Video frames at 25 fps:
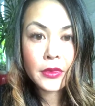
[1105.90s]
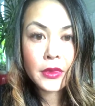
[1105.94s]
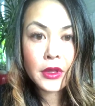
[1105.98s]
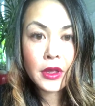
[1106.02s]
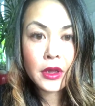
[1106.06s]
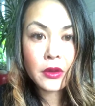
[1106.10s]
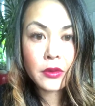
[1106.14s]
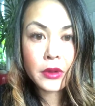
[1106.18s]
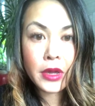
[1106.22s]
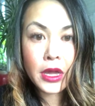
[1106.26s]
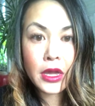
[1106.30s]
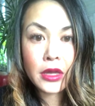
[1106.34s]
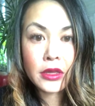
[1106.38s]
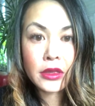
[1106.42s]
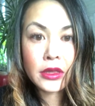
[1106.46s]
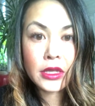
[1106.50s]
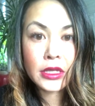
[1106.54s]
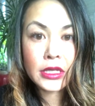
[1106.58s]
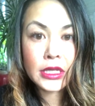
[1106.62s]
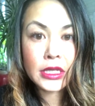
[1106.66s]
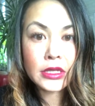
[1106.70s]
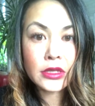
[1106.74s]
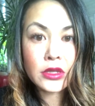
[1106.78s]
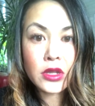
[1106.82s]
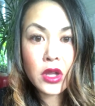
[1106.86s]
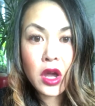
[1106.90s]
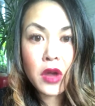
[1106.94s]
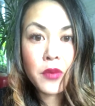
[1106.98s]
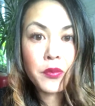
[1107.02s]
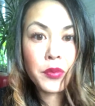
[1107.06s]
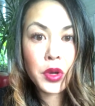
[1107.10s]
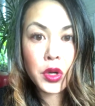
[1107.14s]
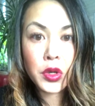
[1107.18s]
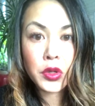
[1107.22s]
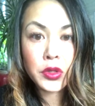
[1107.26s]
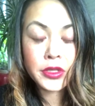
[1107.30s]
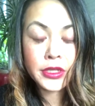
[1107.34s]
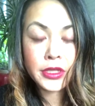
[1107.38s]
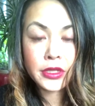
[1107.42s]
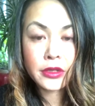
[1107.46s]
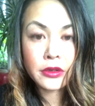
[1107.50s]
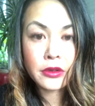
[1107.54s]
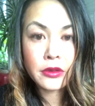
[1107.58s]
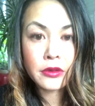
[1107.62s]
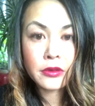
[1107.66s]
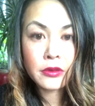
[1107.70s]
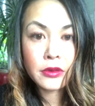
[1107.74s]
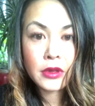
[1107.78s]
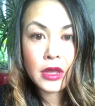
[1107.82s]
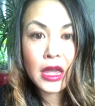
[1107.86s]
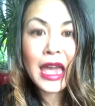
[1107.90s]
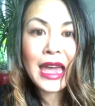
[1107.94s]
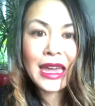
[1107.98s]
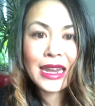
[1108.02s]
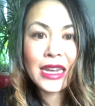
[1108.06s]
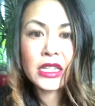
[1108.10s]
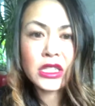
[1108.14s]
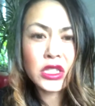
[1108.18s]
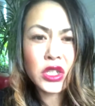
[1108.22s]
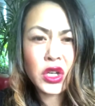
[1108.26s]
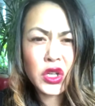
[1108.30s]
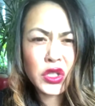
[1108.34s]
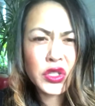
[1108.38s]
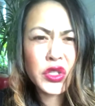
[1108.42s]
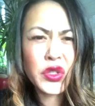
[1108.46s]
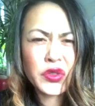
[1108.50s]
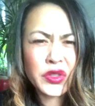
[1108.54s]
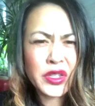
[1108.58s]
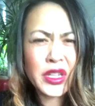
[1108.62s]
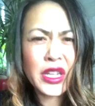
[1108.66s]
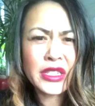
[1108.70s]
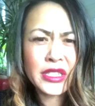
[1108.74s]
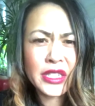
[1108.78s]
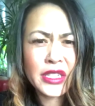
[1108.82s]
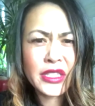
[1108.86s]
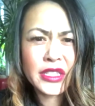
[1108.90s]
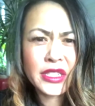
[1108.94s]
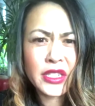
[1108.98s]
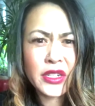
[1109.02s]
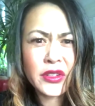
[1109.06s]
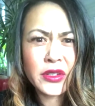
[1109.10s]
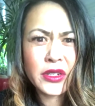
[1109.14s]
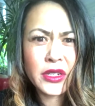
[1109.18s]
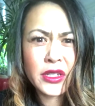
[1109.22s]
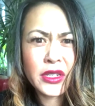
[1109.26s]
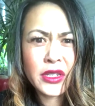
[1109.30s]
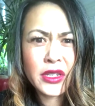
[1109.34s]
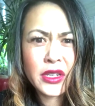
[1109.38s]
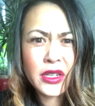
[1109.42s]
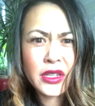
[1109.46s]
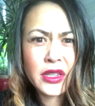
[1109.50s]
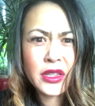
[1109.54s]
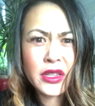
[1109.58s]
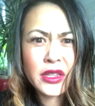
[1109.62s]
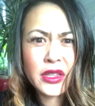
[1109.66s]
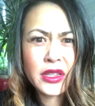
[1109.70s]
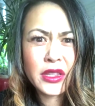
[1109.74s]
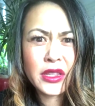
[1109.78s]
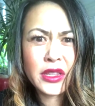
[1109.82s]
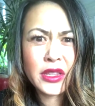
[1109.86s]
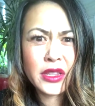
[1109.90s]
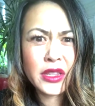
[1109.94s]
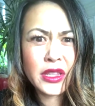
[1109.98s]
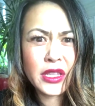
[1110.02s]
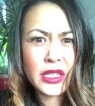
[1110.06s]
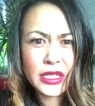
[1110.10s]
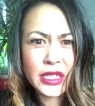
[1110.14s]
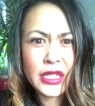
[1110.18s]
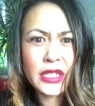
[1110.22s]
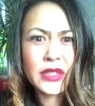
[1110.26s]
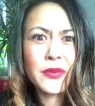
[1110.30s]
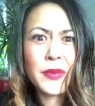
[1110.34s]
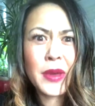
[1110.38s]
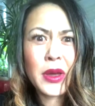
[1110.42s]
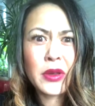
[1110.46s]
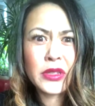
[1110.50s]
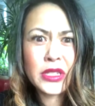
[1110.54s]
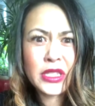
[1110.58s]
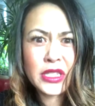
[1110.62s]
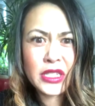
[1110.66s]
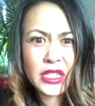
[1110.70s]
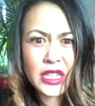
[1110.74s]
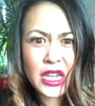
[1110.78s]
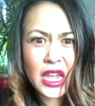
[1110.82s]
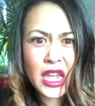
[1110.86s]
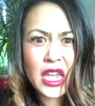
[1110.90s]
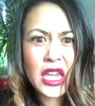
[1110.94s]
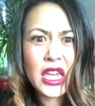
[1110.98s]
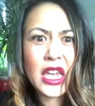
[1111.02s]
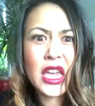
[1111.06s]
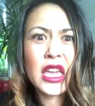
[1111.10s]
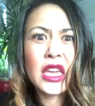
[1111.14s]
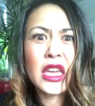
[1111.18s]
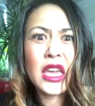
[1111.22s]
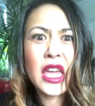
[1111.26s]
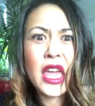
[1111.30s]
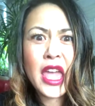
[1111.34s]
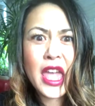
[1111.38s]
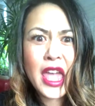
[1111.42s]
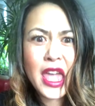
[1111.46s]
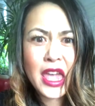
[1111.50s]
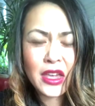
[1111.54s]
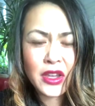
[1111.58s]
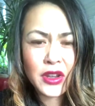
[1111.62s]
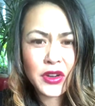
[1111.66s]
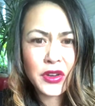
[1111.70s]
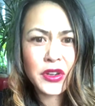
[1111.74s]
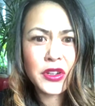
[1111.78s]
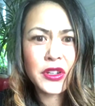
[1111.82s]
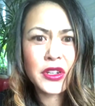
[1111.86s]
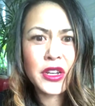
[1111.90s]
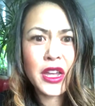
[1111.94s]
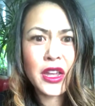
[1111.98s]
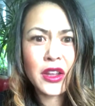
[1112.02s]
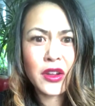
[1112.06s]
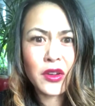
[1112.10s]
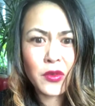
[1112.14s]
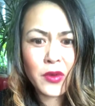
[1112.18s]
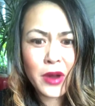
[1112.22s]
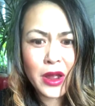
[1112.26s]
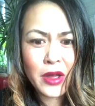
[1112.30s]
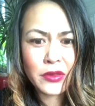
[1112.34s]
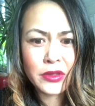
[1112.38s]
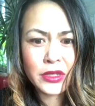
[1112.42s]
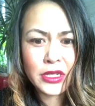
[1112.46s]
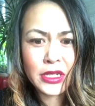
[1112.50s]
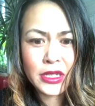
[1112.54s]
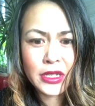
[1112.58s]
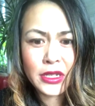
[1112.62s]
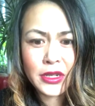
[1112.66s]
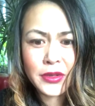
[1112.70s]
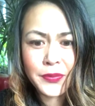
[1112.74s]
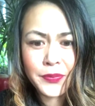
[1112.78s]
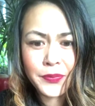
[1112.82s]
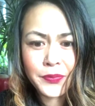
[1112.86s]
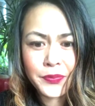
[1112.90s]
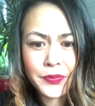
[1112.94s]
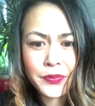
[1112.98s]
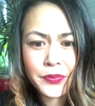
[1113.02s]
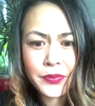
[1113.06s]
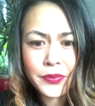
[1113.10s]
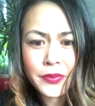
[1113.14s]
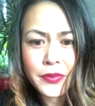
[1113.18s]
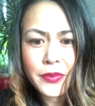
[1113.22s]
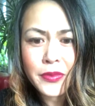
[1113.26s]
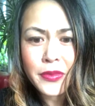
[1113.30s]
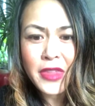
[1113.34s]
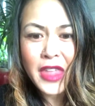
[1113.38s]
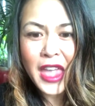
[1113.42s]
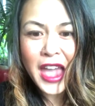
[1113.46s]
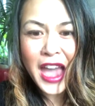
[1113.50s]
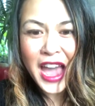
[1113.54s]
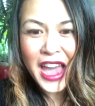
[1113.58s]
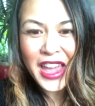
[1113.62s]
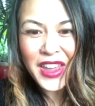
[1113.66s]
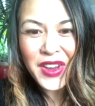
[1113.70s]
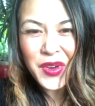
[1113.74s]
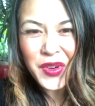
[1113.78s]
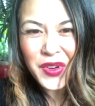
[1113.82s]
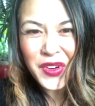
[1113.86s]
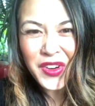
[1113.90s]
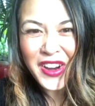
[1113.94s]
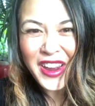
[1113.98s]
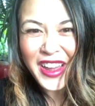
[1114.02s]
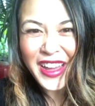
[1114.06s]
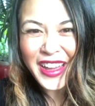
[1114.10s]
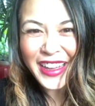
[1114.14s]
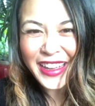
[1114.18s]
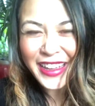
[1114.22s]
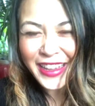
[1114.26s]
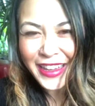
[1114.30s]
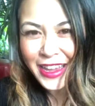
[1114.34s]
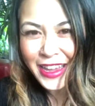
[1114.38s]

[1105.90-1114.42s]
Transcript: Okay, this is not personal, and it's also necessary. This is about staying anchored and grounded. Hi, Aura.